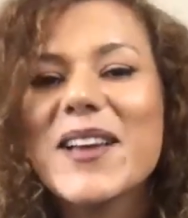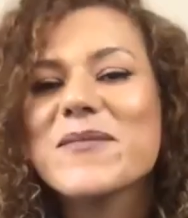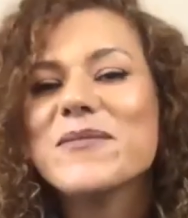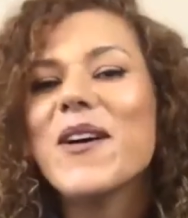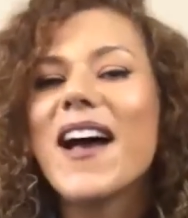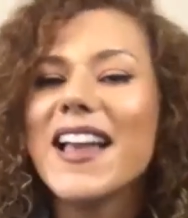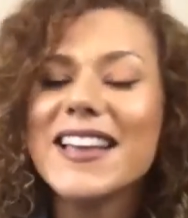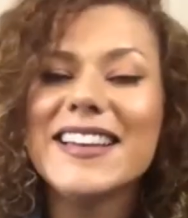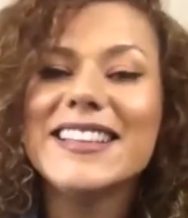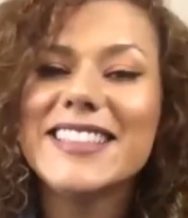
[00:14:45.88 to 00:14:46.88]
Well, I
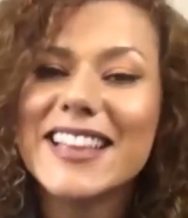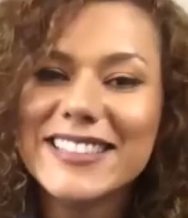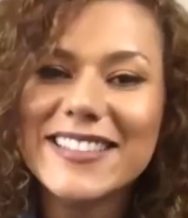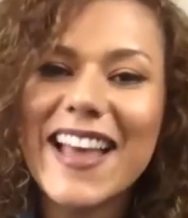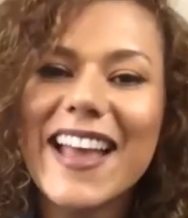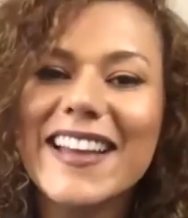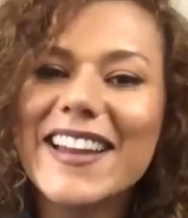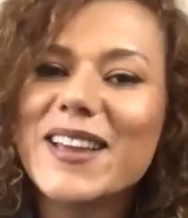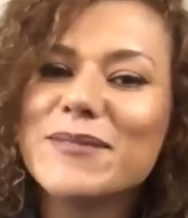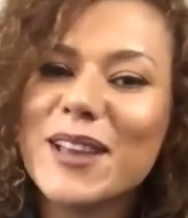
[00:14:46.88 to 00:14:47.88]
can attest to that, and I
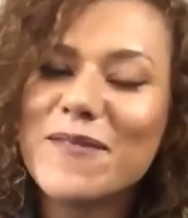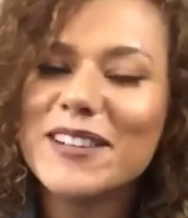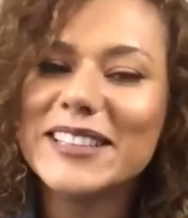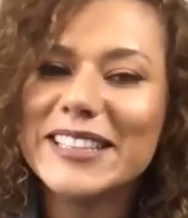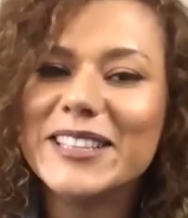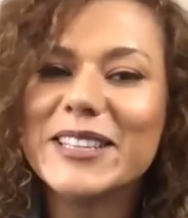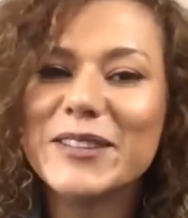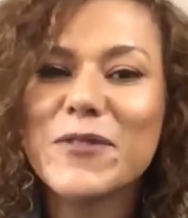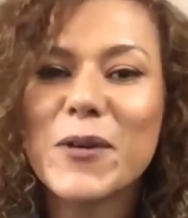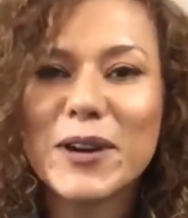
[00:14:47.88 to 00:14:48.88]
am definitely
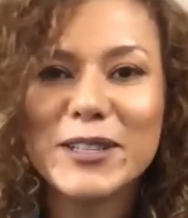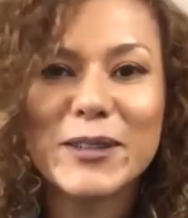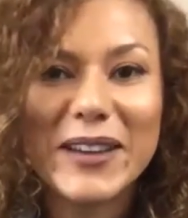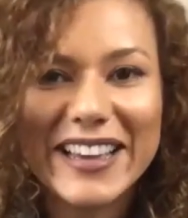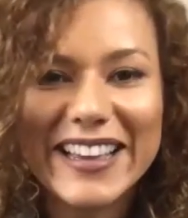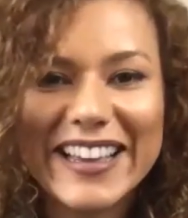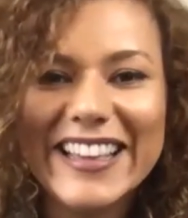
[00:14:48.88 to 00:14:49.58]
looking forward to it.